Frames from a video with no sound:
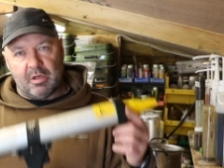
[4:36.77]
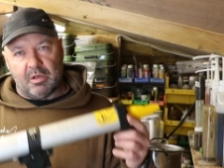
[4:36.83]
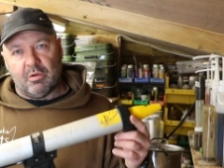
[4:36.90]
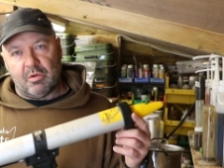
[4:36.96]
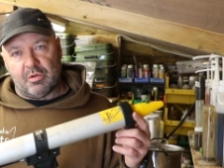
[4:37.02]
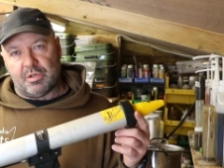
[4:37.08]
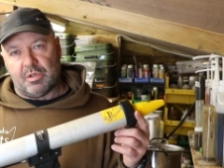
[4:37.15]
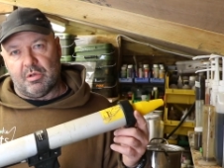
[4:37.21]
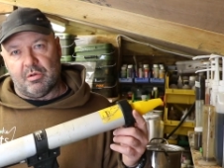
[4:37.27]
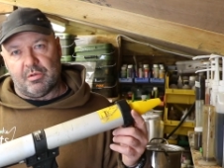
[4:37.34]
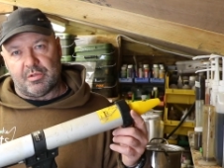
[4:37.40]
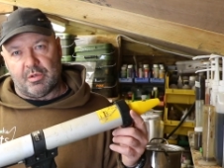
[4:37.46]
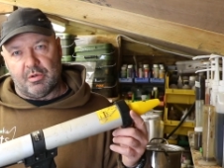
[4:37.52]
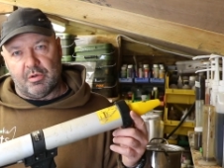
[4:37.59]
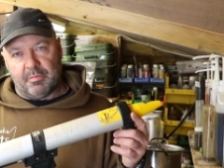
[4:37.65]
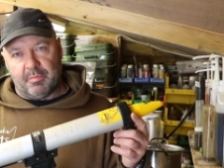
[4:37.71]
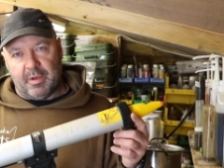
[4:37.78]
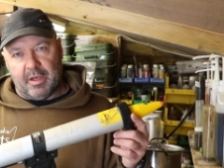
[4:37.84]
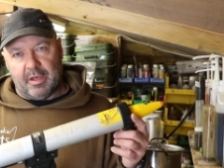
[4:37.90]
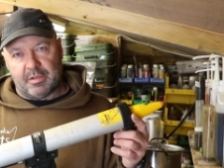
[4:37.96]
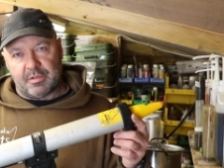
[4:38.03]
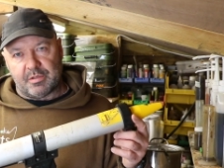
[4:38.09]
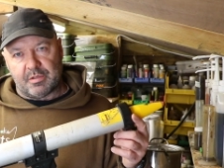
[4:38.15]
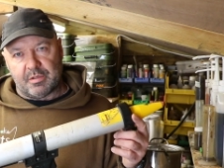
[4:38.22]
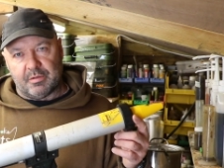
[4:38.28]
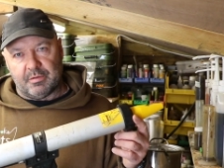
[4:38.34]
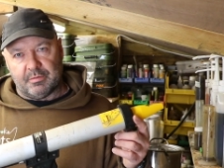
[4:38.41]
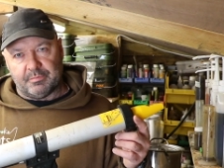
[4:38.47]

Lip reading: loads and loads of hook baits,